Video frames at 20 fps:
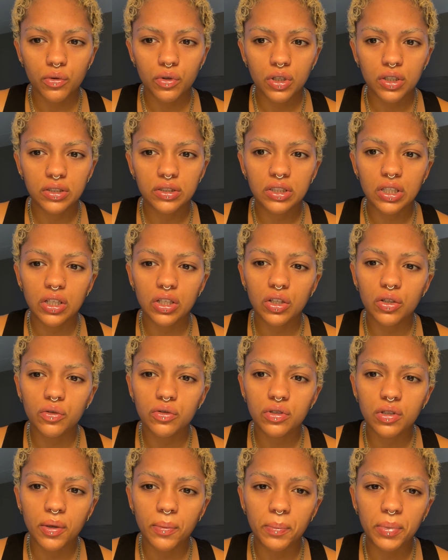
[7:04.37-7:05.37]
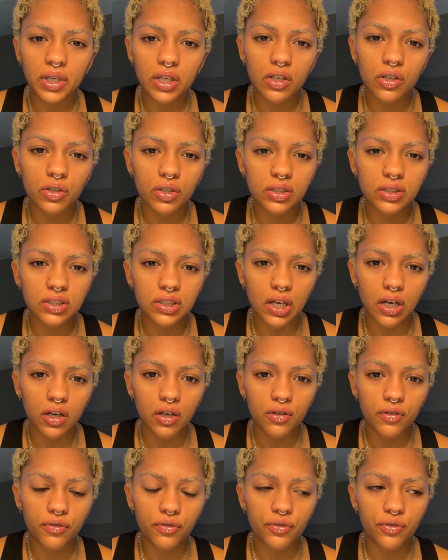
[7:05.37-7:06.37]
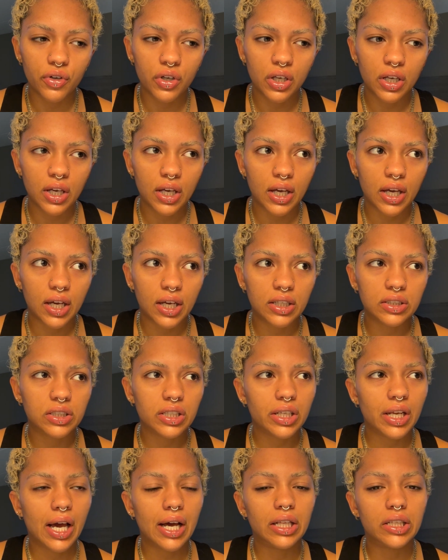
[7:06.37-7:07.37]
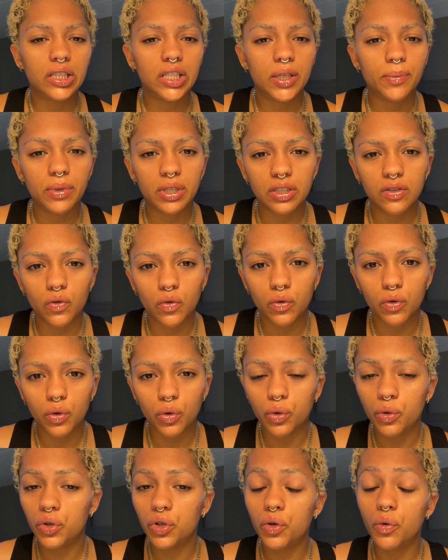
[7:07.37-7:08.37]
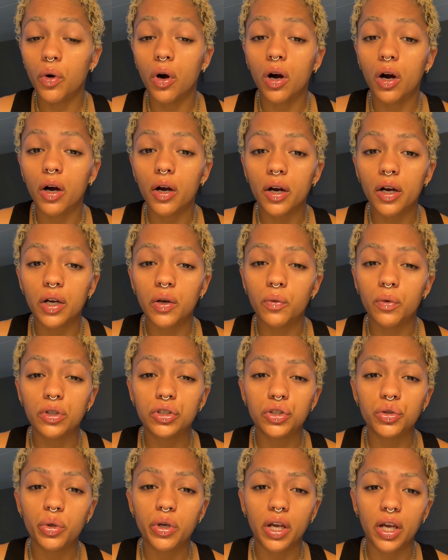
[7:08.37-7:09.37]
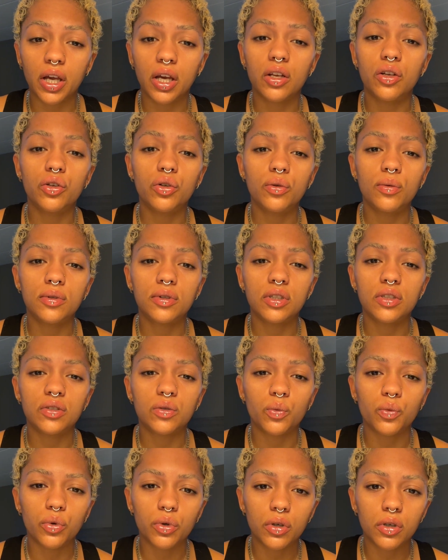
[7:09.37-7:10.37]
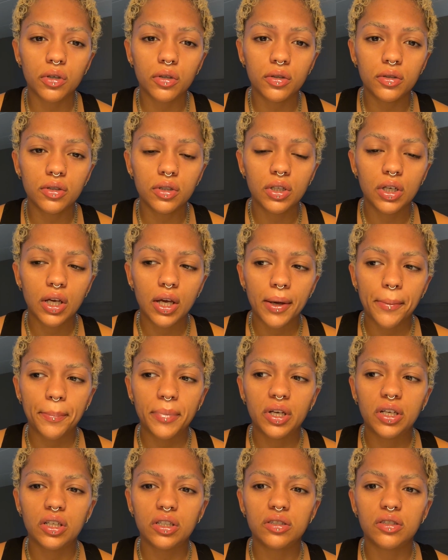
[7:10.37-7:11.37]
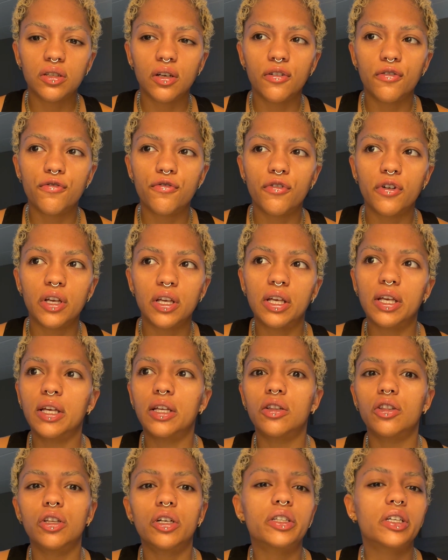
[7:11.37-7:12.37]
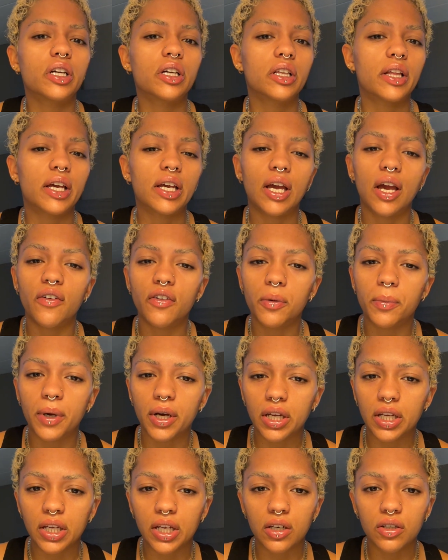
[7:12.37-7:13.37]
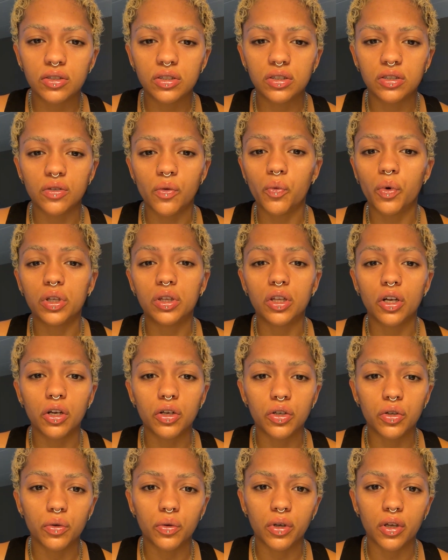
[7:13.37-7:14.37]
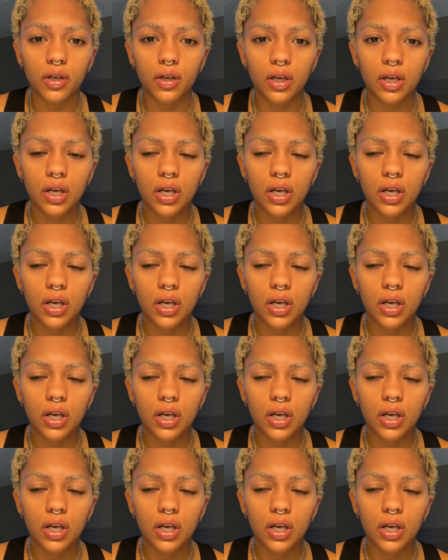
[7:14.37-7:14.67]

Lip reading: continue to be yourself and to not limit who you are and what you can do in this world because of it looking like everybody else and what they're doing.